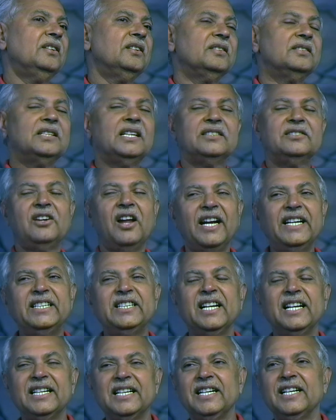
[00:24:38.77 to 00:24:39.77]
the
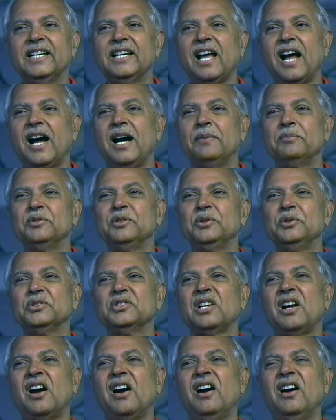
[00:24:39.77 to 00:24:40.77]
nightingale of
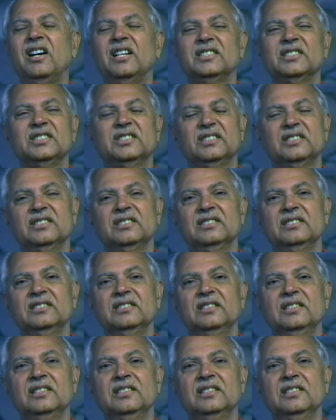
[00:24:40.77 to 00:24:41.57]
those hearts,